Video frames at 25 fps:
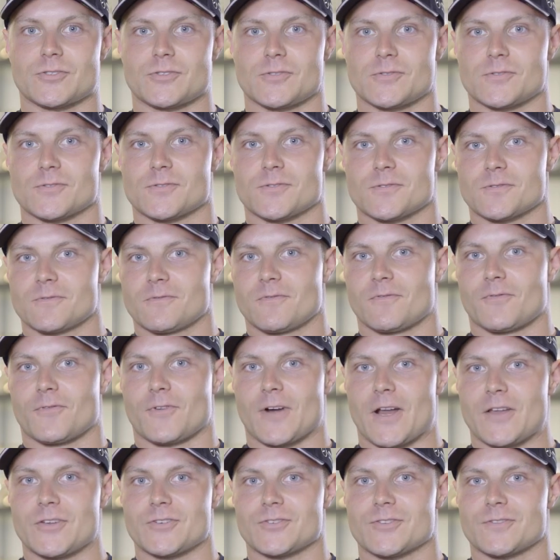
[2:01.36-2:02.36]
choose
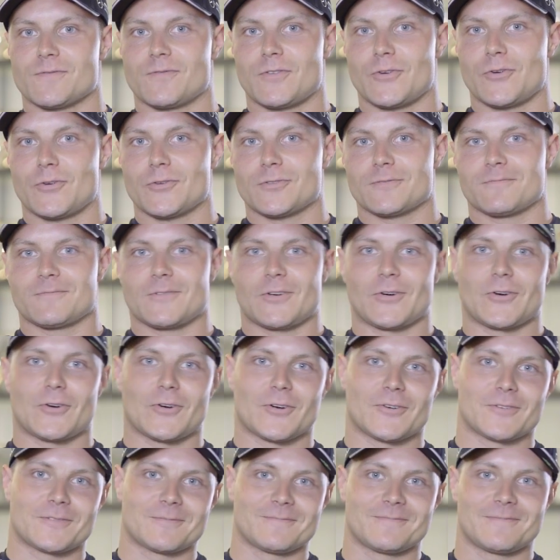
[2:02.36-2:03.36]
French food
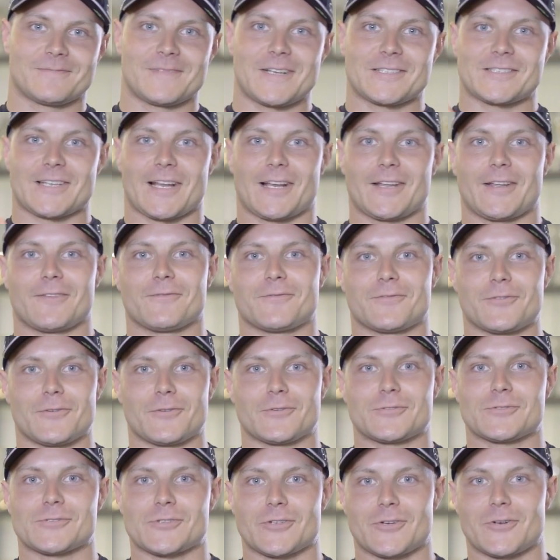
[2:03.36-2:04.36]
or Italian
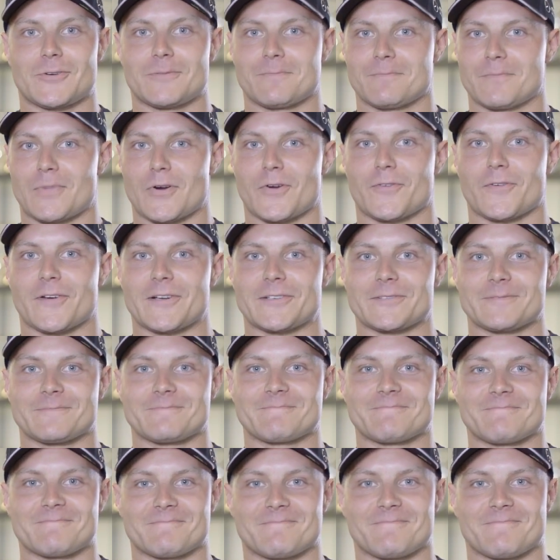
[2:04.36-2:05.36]
food, so perfect.